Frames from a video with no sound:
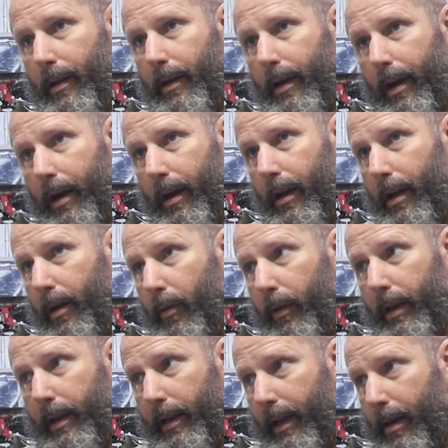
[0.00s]
and
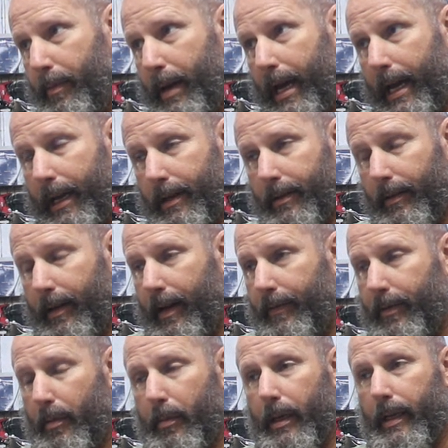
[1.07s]
we didn't get back until
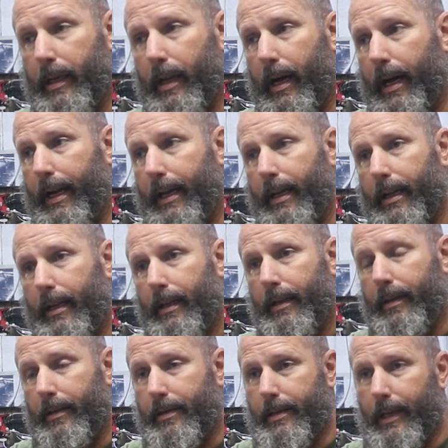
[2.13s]
after midnight
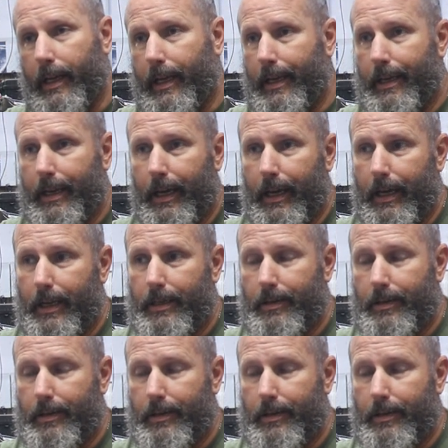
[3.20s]
the second day.